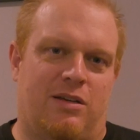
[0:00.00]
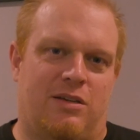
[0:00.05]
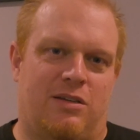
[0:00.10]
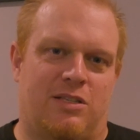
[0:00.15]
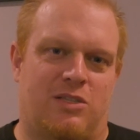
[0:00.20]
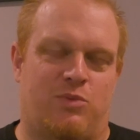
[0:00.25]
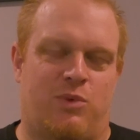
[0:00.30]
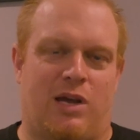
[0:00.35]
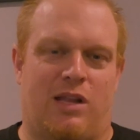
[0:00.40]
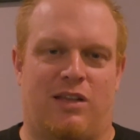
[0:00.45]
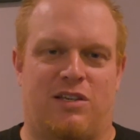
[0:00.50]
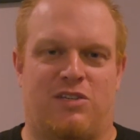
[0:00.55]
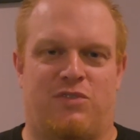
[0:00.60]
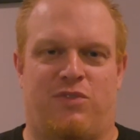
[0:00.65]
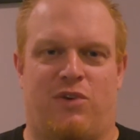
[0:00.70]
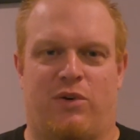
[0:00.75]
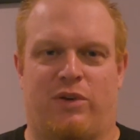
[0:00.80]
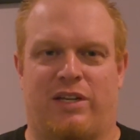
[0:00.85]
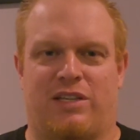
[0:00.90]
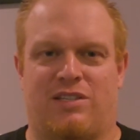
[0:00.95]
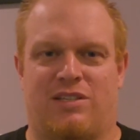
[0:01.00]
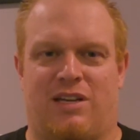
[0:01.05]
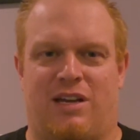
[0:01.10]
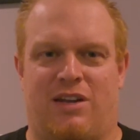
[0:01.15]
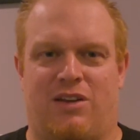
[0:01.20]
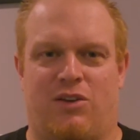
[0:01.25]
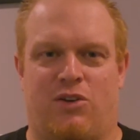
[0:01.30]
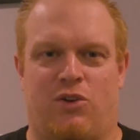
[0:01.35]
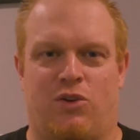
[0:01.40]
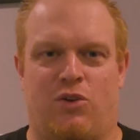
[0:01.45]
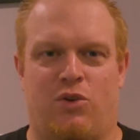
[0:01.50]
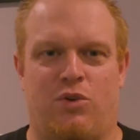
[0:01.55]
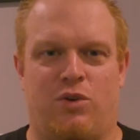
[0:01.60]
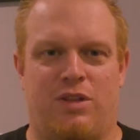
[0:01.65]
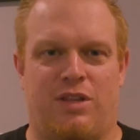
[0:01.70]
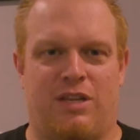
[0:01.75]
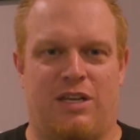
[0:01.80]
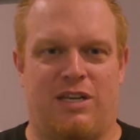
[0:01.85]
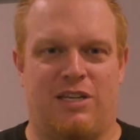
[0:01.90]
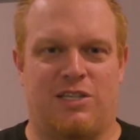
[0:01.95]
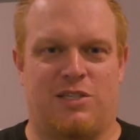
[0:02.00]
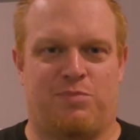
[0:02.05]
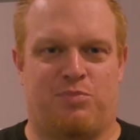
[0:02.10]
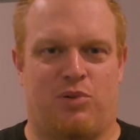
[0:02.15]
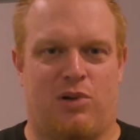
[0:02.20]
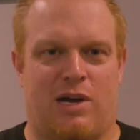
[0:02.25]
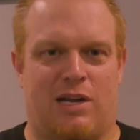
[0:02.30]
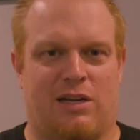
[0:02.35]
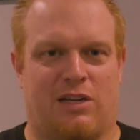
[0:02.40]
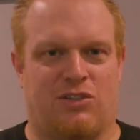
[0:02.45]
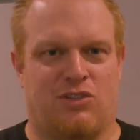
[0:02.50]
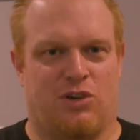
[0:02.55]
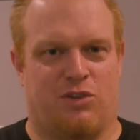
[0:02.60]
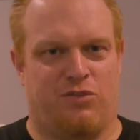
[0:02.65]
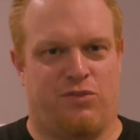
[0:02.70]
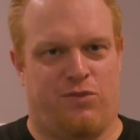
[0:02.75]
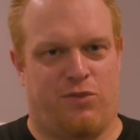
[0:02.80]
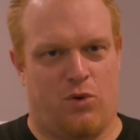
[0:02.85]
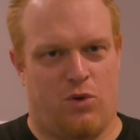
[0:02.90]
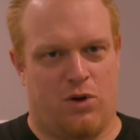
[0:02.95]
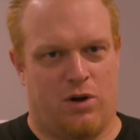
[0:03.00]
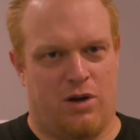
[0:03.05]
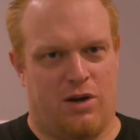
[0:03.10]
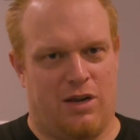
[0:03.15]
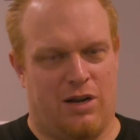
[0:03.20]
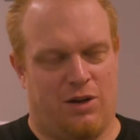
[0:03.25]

as well as focus on who these products are for,